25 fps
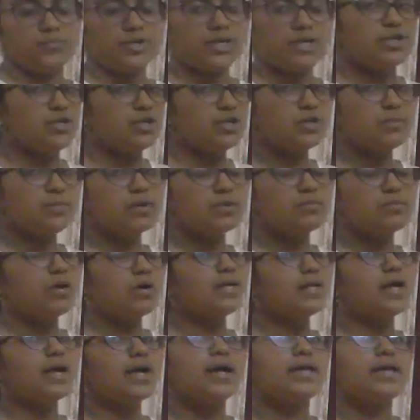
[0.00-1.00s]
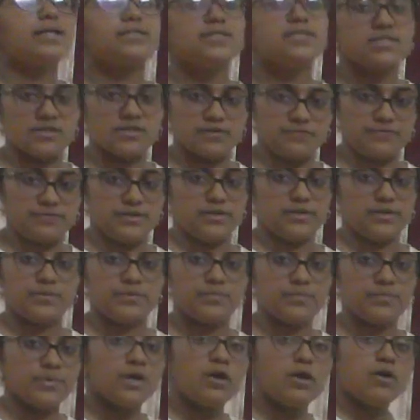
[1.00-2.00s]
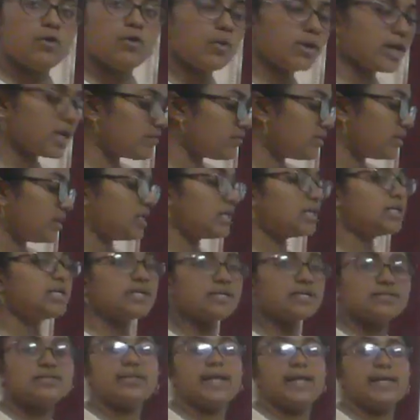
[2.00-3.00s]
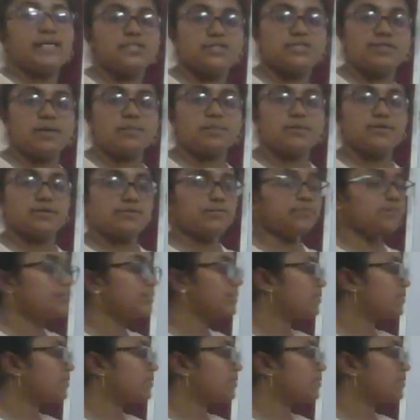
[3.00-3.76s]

In human body, again, it's different. Okay, we'll learn it in the next chapter.